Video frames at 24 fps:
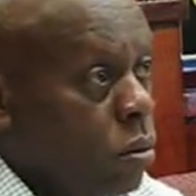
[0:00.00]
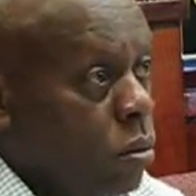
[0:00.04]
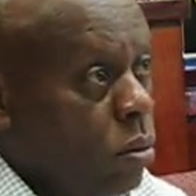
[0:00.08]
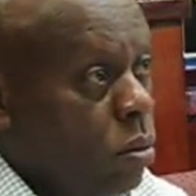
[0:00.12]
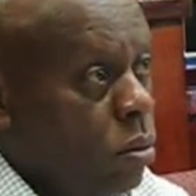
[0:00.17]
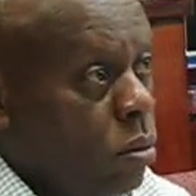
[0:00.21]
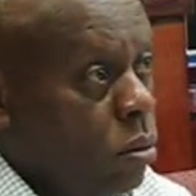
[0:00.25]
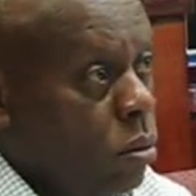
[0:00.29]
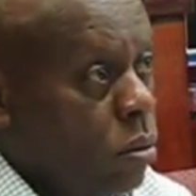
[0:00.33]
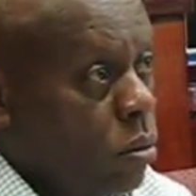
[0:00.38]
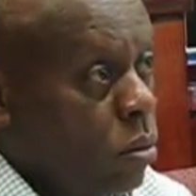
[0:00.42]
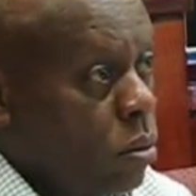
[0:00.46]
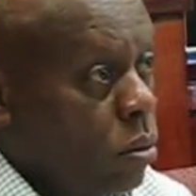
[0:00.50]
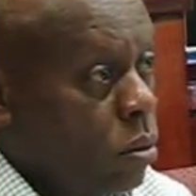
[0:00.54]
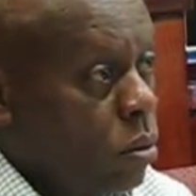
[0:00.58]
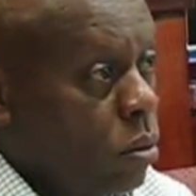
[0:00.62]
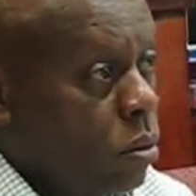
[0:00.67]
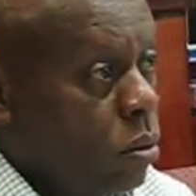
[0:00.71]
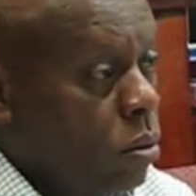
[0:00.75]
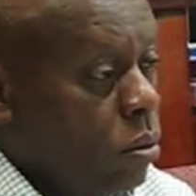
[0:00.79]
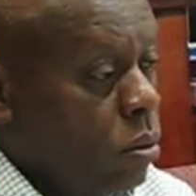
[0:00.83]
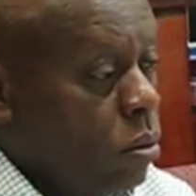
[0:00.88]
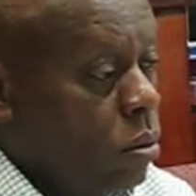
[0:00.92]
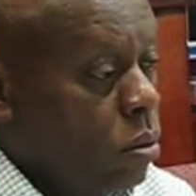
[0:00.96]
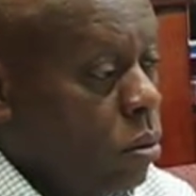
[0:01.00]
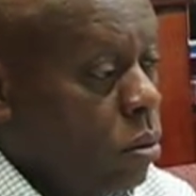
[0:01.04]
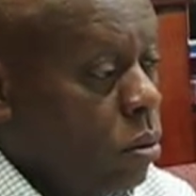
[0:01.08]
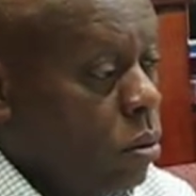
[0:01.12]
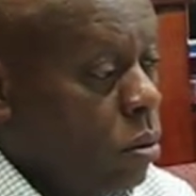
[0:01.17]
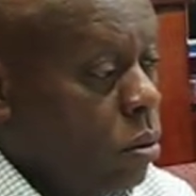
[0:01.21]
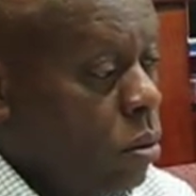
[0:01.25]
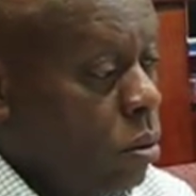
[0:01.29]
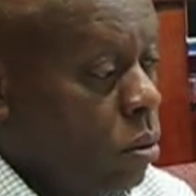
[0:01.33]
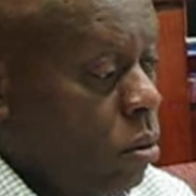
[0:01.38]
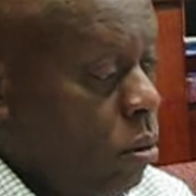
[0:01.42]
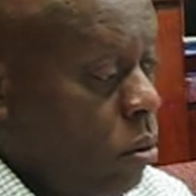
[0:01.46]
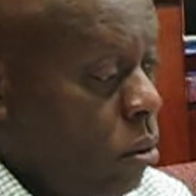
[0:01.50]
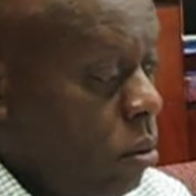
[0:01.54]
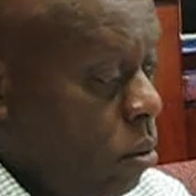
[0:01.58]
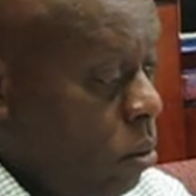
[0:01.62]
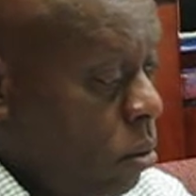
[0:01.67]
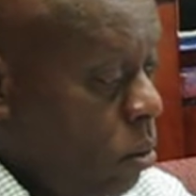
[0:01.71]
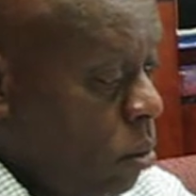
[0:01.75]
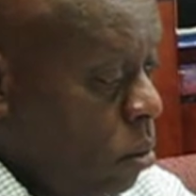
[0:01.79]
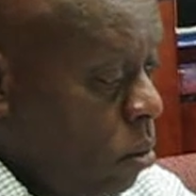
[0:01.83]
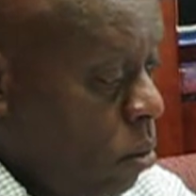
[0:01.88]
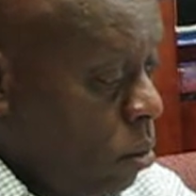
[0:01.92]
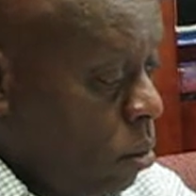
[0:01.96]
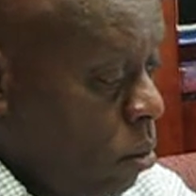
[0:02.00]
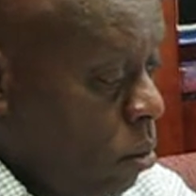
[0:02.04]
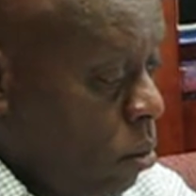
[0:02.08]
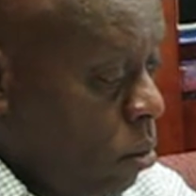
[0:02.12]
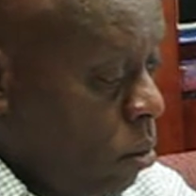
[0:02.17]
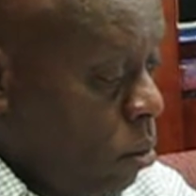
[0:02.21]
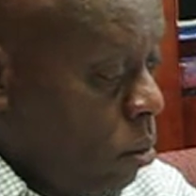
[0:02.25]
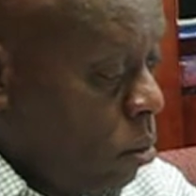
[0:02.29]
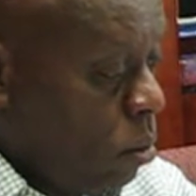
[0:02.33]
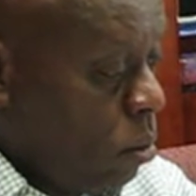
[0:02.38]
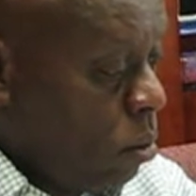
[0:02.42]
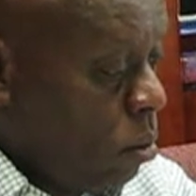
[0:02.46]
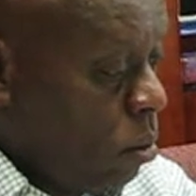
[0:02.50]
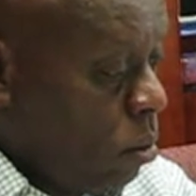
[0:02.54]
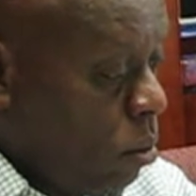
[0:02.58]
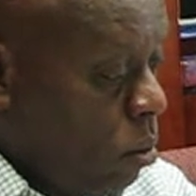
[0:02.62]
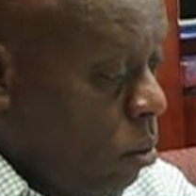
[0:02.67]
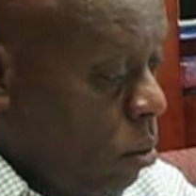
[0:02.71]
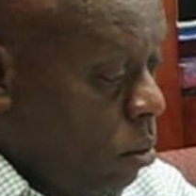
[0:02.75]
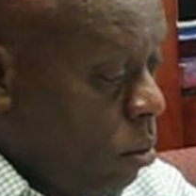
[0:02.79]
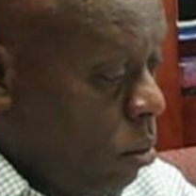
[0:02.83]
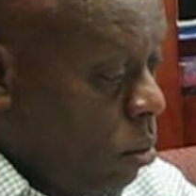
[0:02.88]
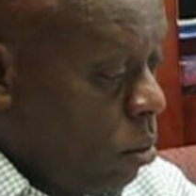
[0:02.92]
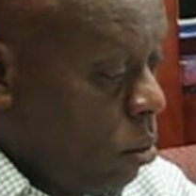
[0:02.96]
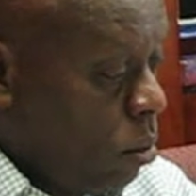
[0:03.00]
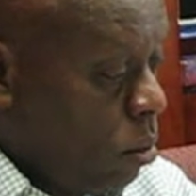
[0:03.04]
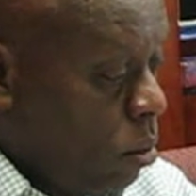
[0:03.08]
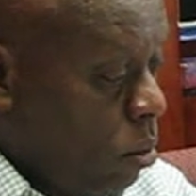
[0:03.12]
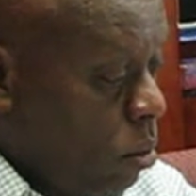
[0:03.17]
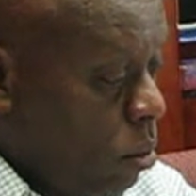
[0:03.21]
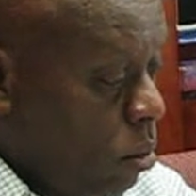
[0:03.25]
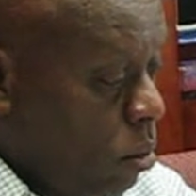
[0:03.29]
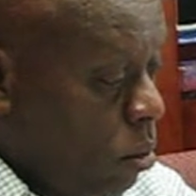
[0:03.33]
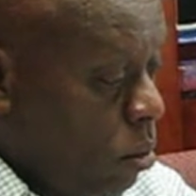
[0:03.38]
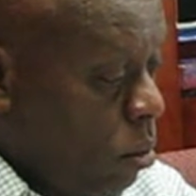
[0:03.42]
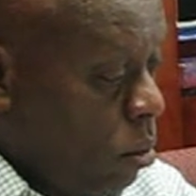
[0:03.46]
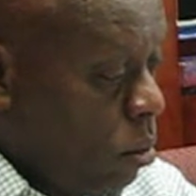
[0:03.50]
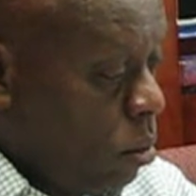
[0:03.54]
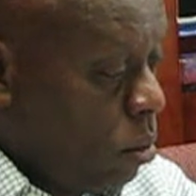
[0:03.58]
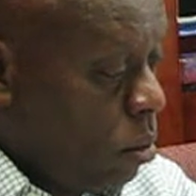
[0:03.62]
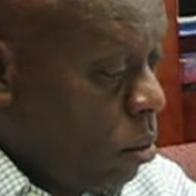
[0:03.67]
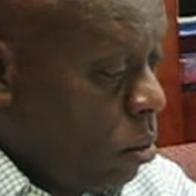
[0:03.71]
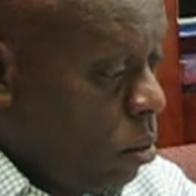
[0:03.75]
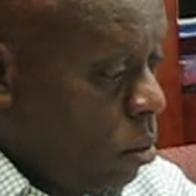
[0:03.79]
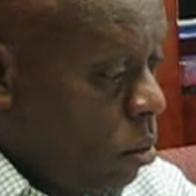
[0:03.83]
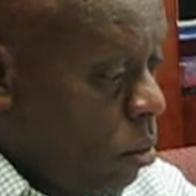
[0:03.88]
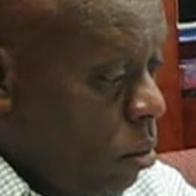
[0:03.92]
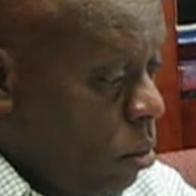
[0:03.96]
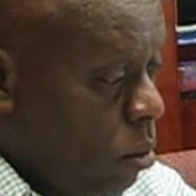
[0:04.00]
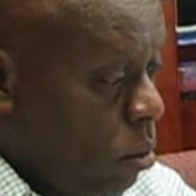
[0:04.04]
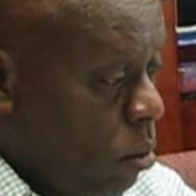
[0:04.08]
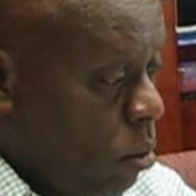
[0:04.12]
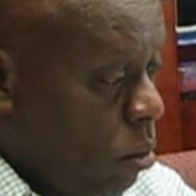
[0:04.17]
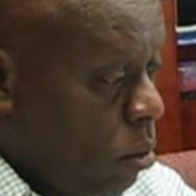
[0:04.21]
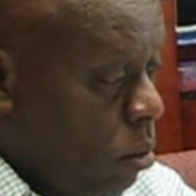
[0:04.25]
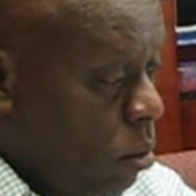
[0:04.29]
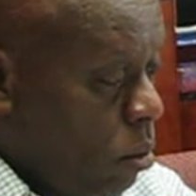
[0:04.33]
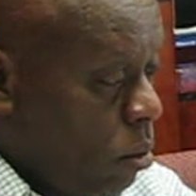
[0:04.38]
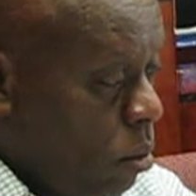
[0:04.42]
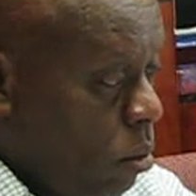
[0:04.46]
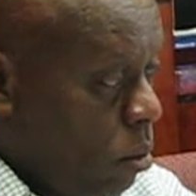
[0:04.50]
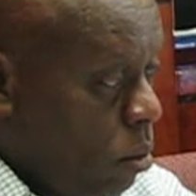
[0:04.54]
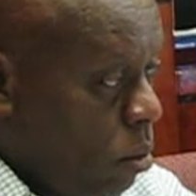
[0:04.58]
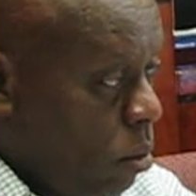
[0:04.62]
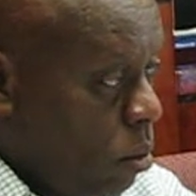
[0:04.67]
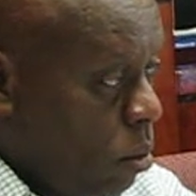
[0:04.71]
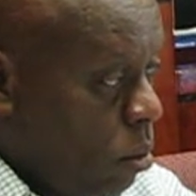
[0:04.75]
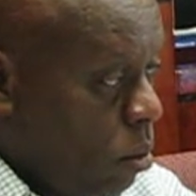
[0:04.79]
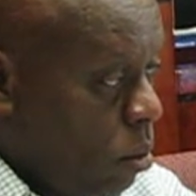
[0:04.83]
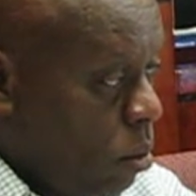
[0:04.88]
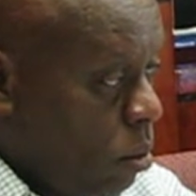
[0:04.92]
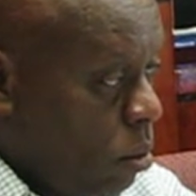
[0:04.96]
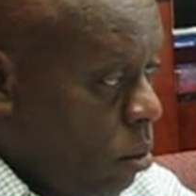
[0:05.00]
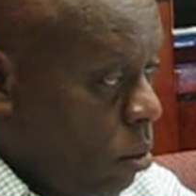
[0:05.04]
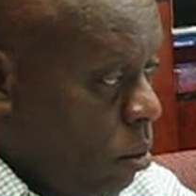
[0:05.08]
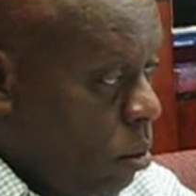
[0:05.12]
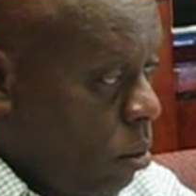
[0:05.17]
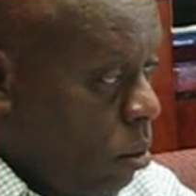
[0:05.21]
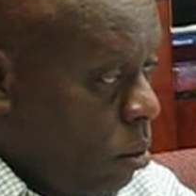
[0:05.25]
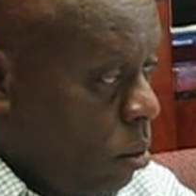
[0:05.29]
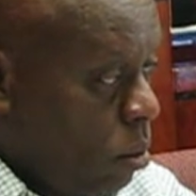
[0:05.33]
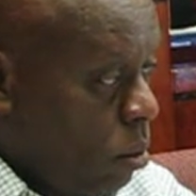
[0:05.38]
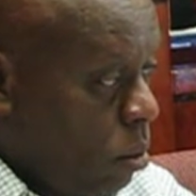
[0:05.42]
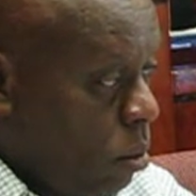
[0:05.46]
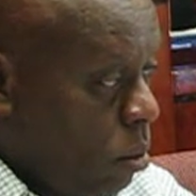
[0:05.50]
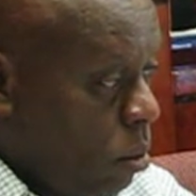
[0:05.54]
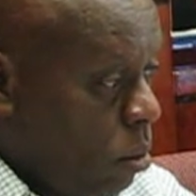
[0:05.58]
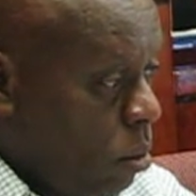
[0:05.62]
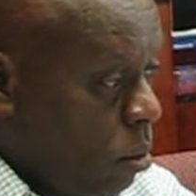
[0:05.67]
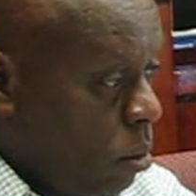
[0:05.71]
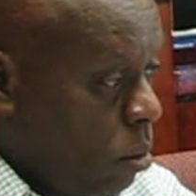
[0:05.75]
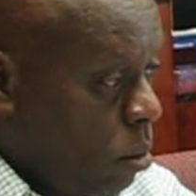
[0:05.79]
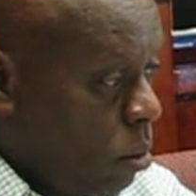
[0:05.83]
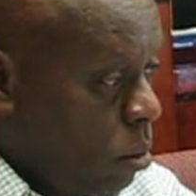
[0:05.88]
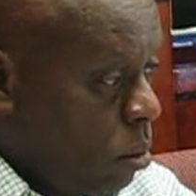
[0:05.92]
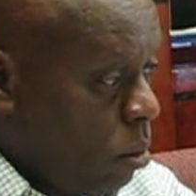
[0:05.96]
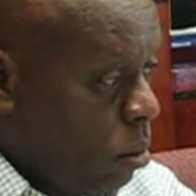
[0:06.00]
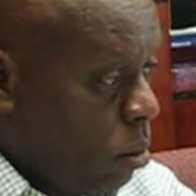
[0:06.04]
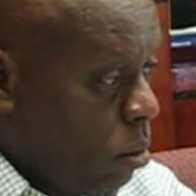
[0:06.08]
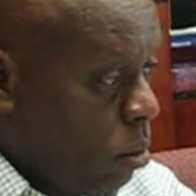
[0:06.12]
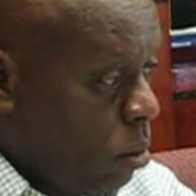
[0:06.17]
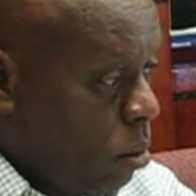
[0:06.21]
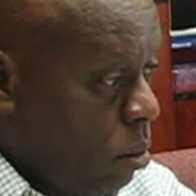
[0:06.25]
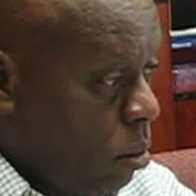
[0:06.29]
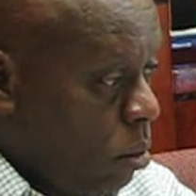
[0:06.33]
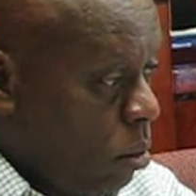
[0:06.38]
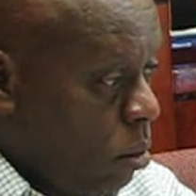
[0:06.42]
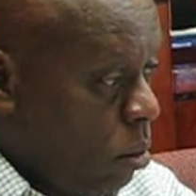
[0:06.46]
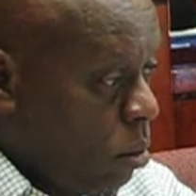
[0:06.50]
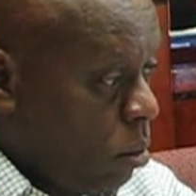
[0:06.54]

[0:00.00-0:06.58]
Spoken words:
This person isn't speaking.